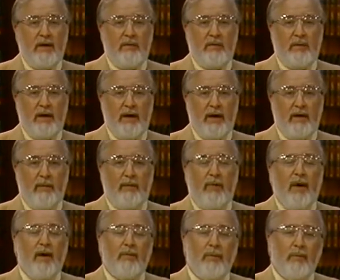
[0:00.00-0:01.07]
if we had a
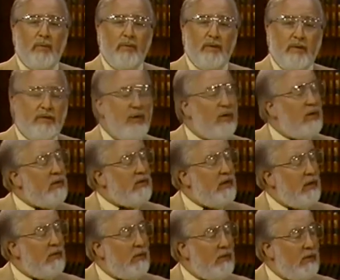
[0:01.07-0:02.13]
problem with internal
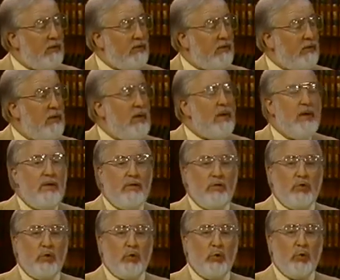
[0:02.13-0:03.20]
terrorism
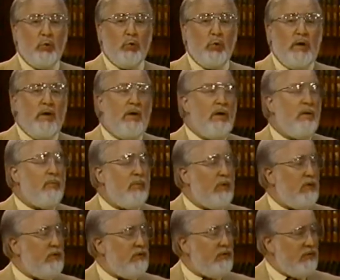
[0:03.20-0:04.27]
to
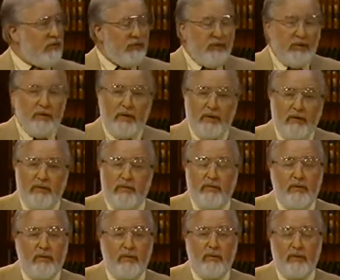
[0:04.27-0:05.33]
produce the
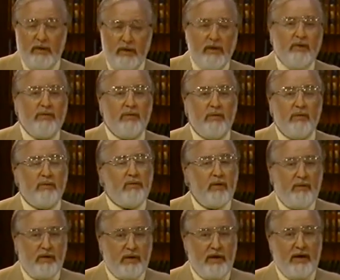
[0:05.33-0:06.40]
stimulus for the issuance
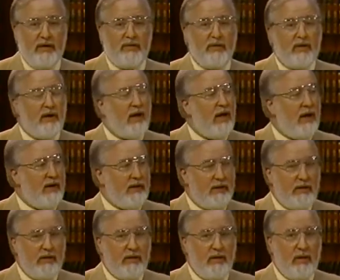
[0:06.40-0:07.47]
of a national
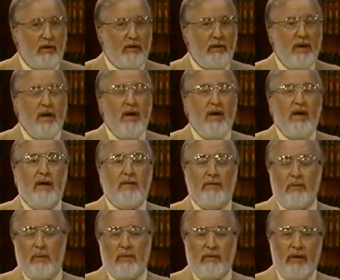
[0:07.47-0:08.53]
ID card. And
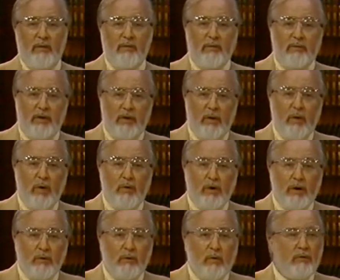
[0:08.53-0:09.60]
of course that would be,
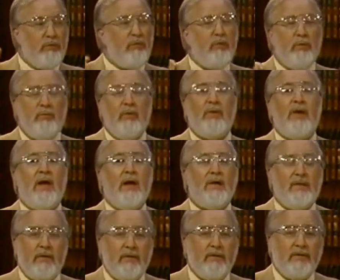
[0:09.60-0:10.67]
quote unquote, to
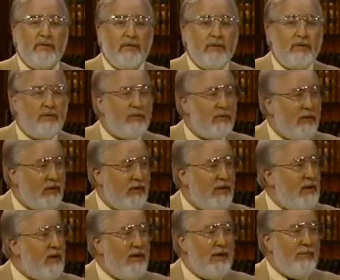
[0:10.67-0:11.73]
protect the citizenry.
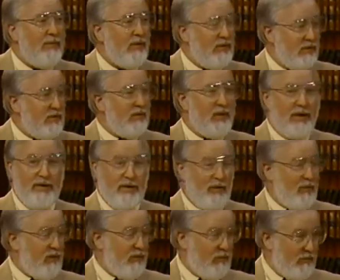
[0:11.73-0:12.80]
But you and I
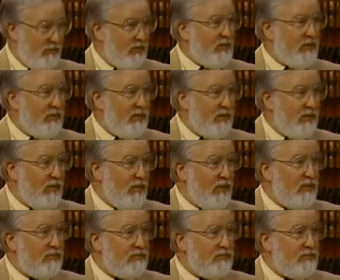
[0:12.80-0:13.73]
know what it would really be for.